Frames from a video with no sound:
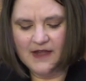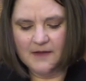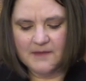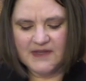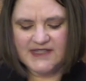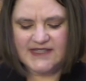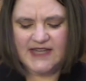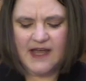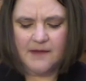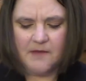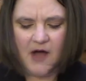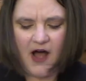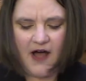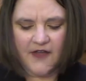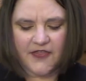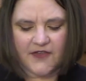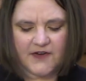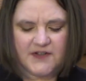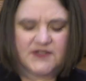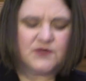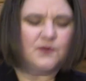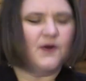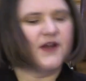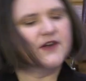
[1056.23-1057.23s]
But some
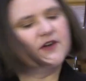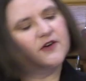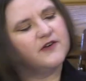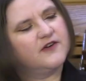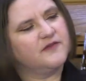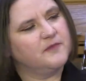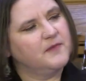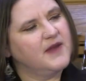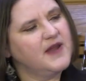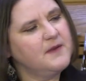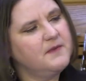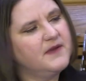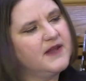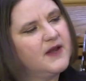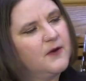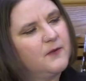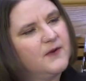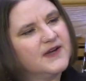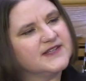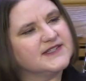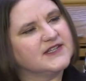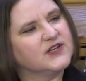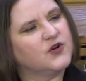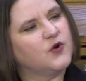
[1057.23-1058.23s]
authors wonder if maybe it
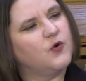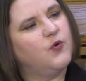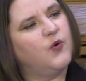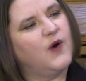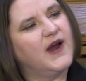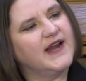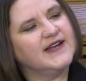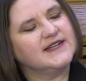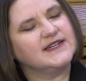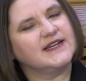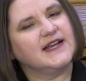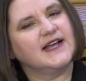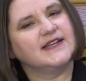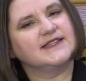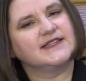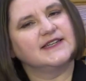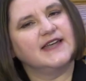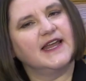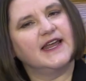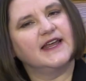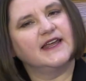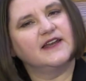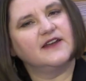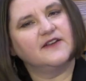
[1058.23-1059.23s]
wasn't quite as
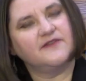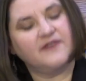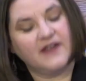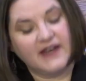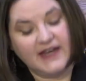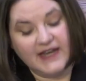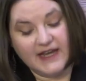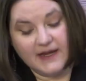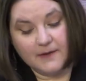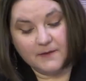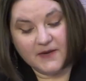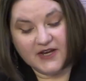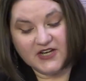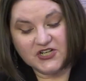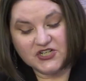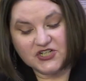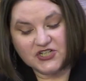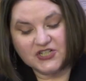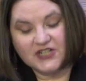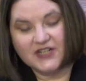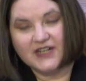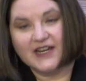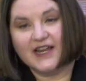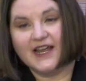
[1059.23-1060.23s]
negative an
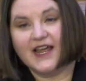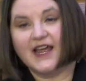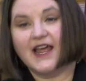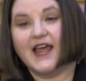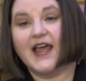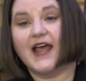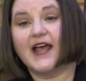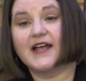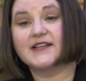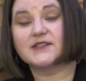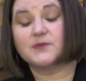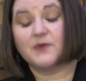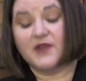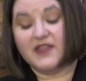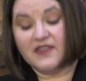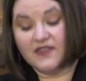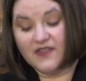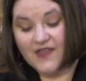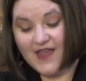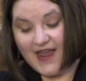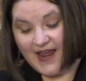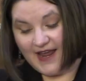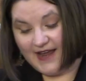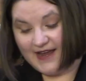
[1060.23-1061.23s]
image as we
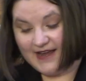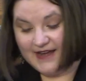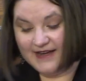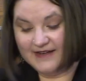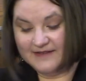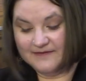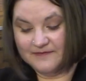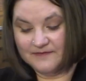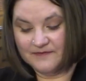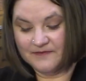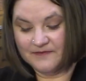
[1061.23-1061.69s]
think.